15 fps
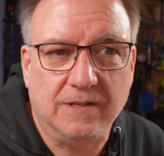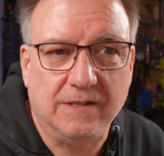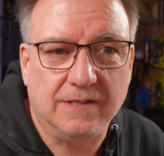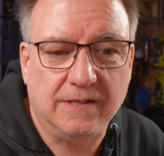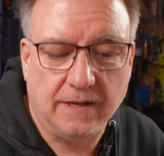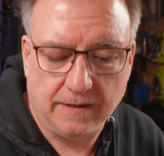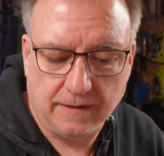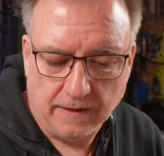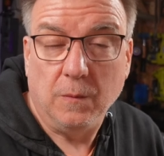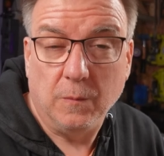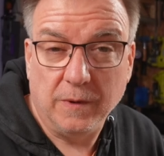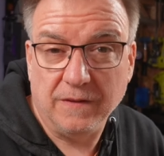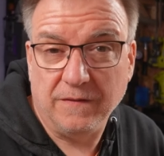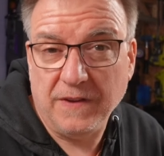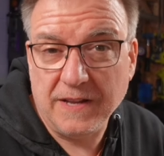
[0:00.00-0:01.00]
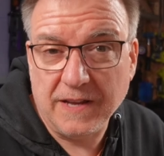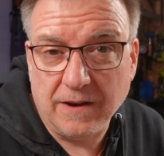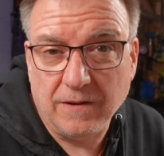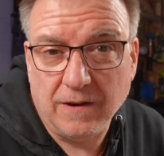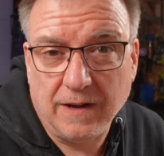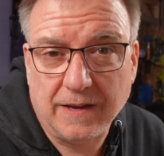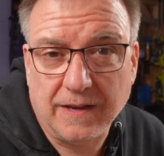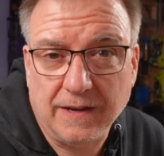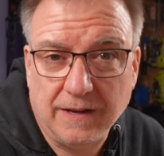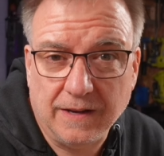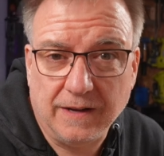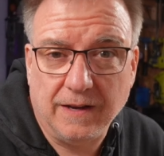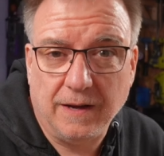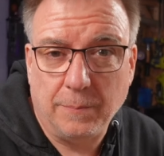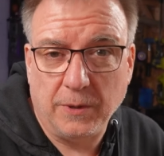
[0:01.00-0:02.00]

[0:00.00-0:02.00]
is that with a video like a